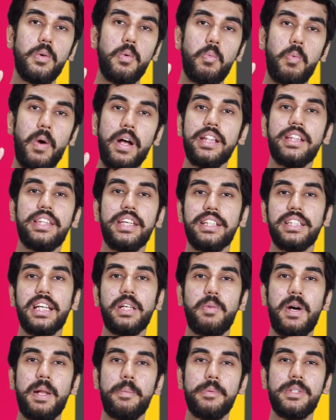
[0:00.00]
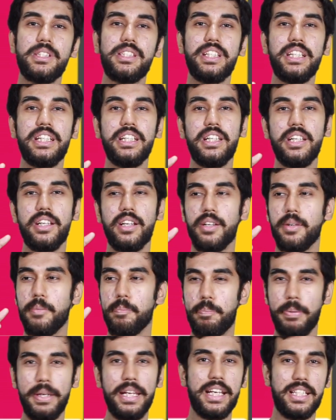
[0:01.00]
one thing that OnePlus 3
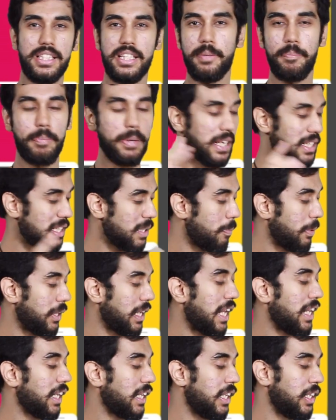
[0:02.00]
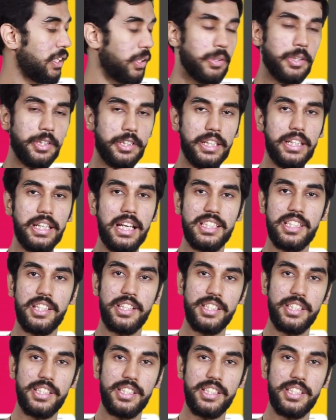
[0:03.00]
breaks. It breaks the metallic continuity. As